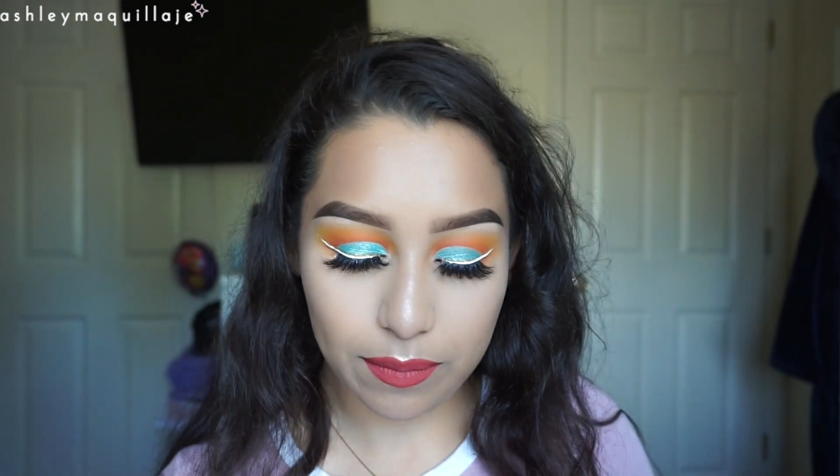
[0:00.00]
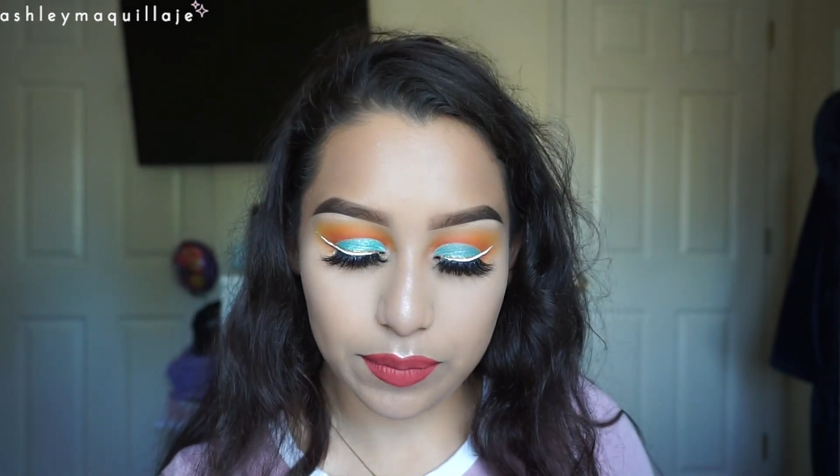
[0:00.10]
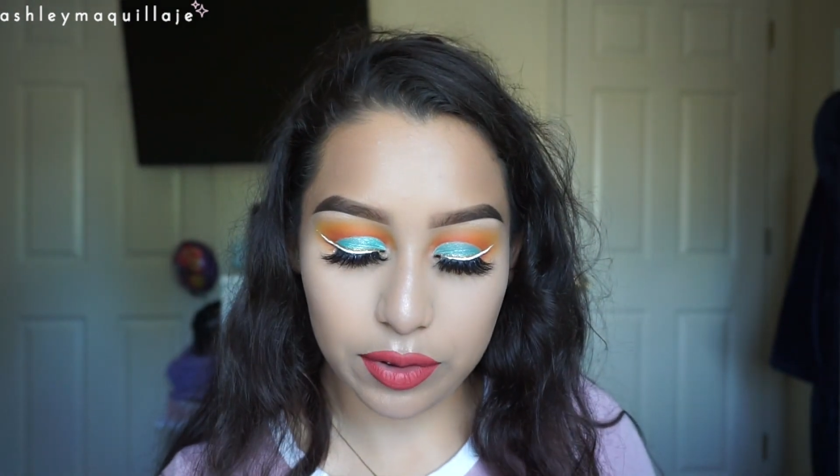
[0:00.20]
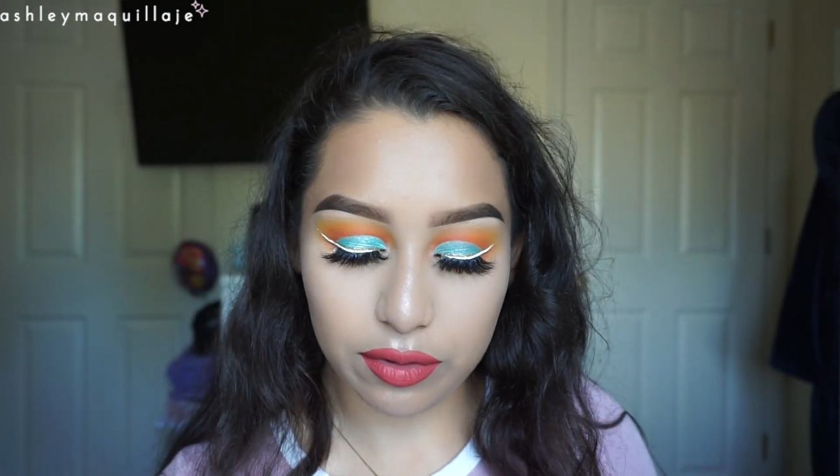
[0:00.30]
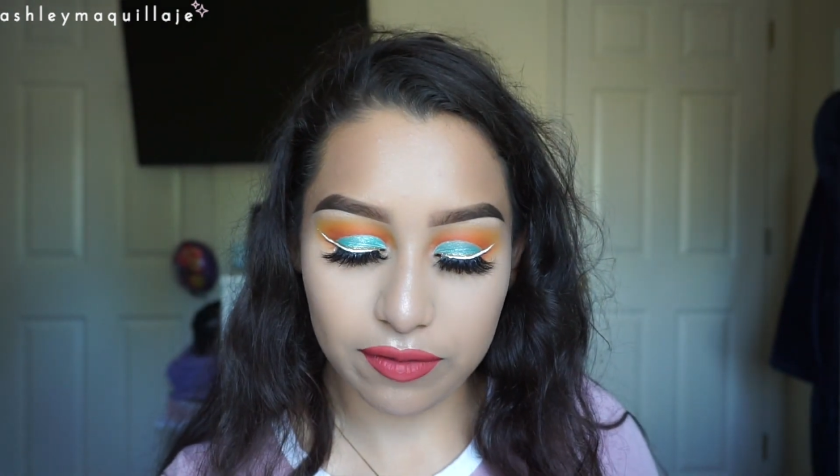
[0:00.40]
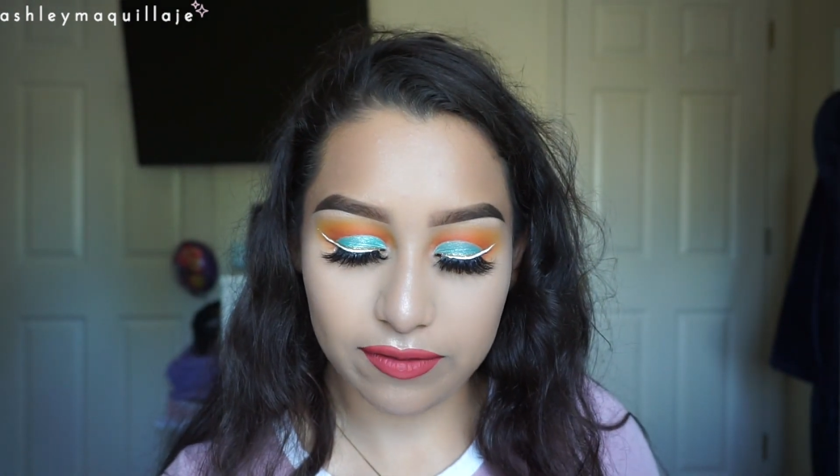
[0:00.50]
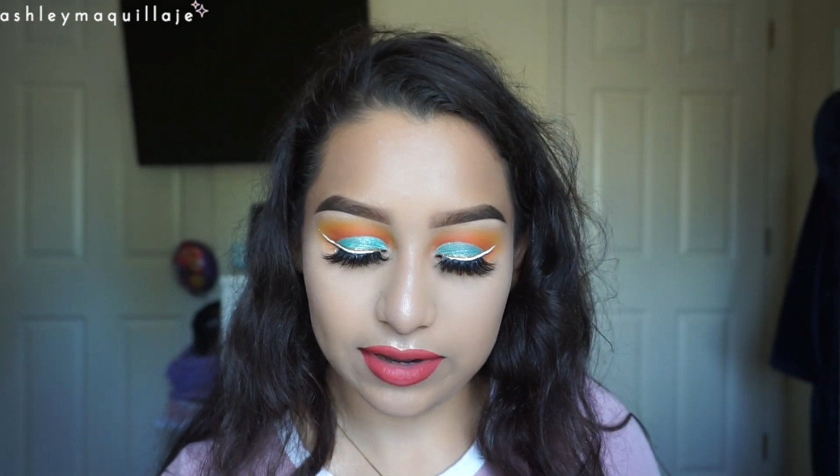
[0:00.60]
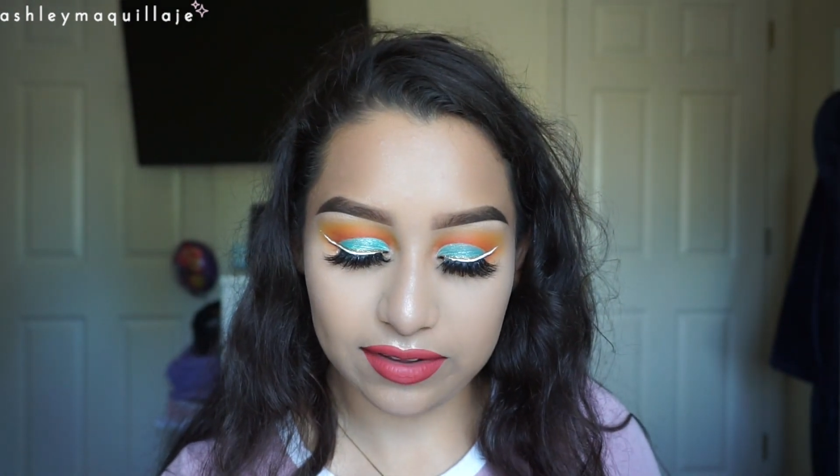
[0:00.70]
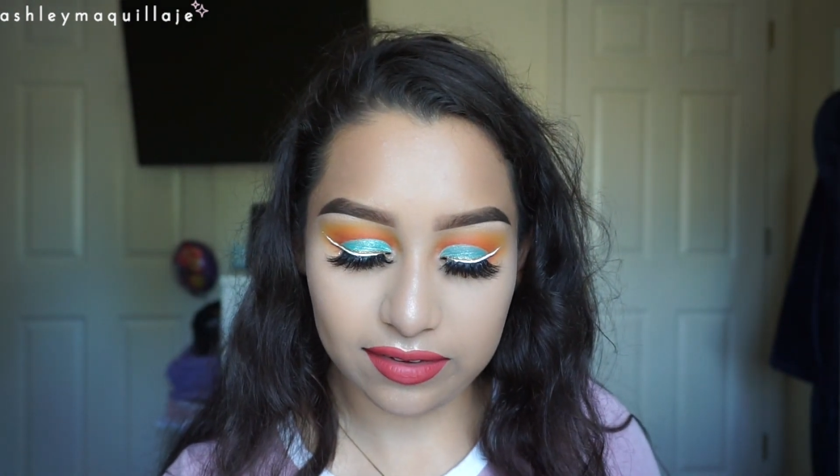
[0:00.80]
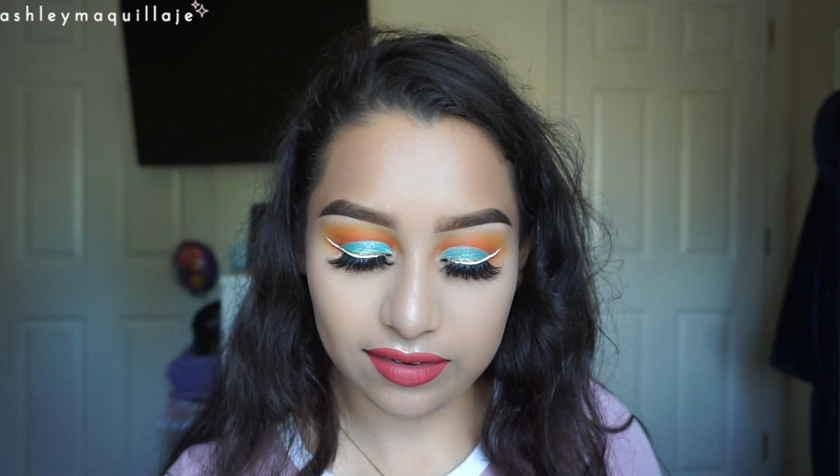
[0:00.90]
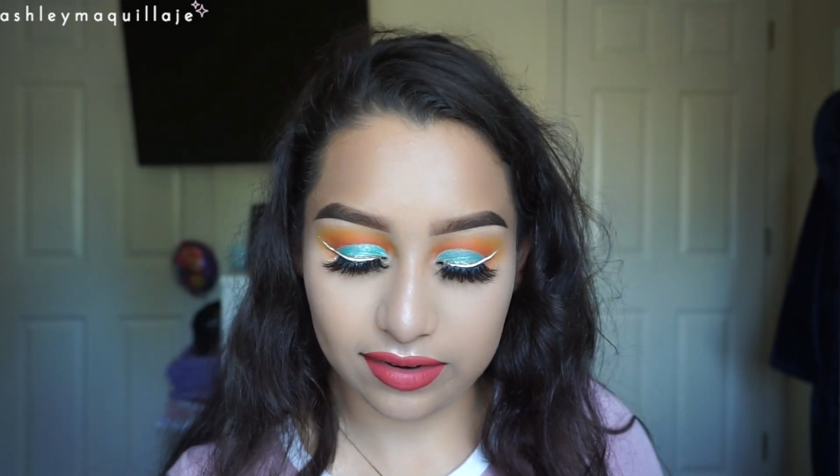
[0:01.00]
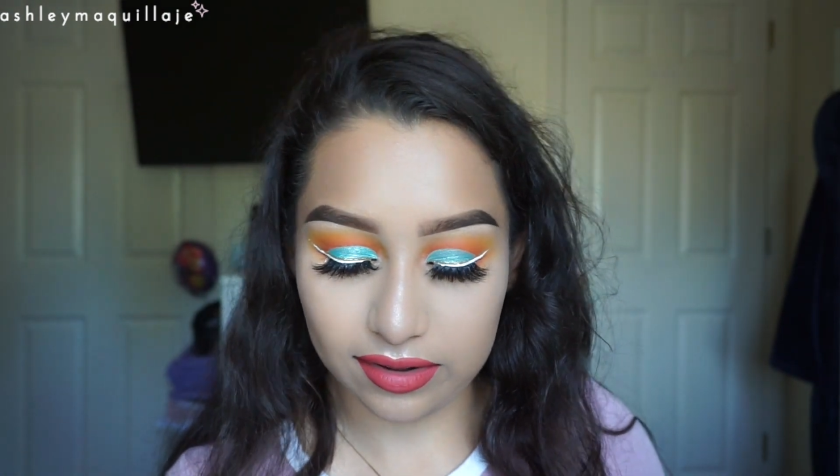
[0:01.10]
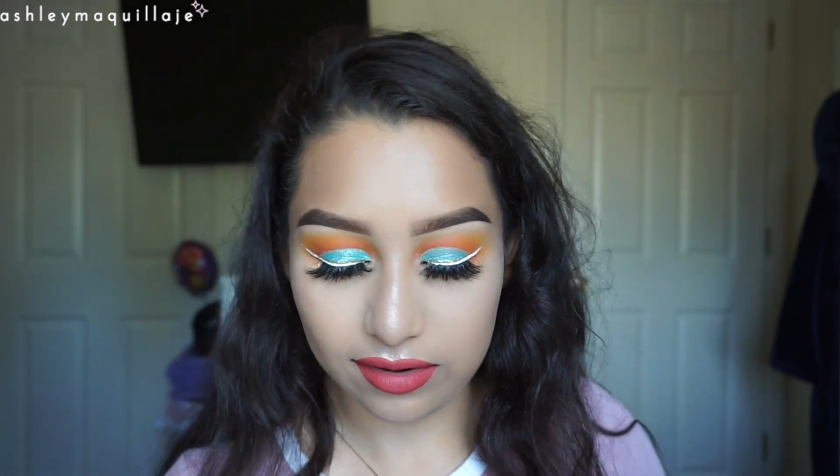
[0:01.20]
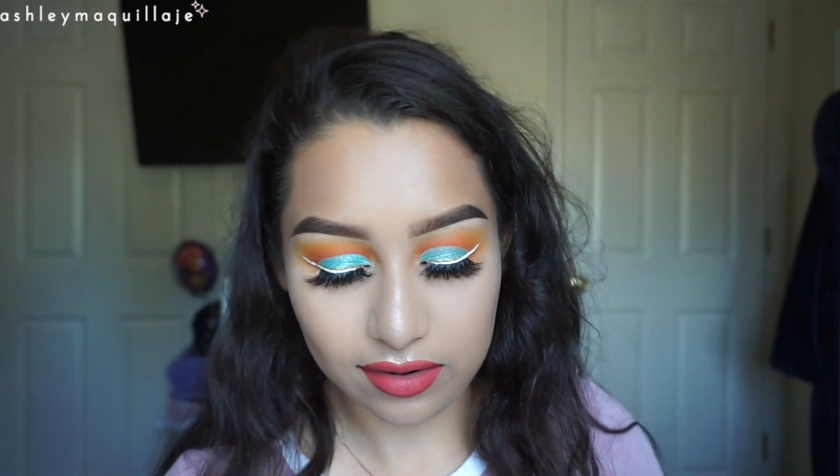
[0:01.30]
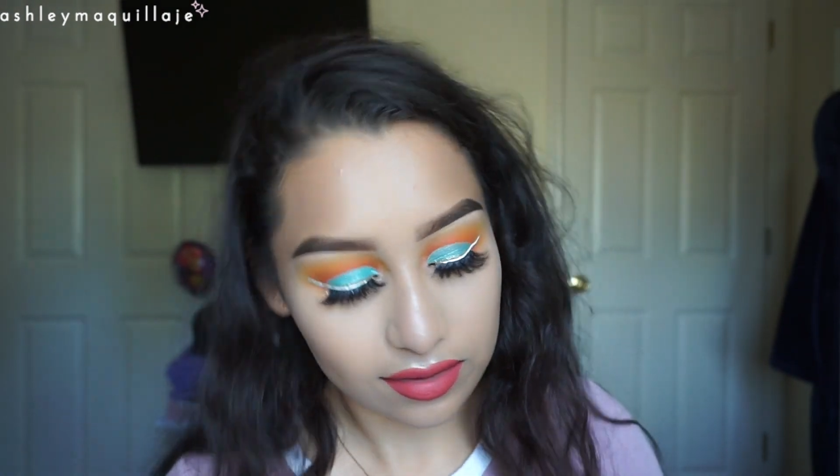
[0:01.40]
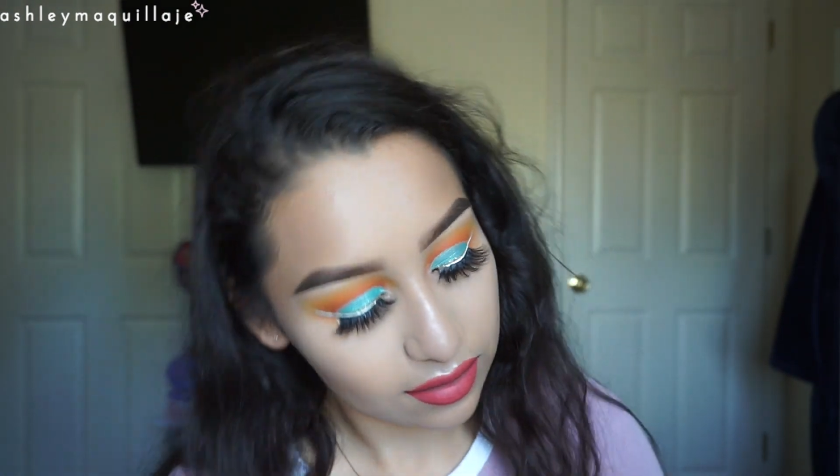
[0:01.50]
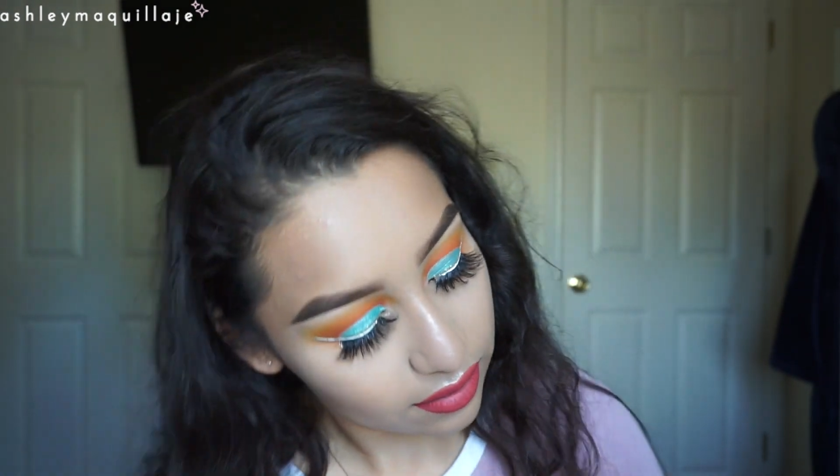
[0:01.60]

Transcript: beautifully still.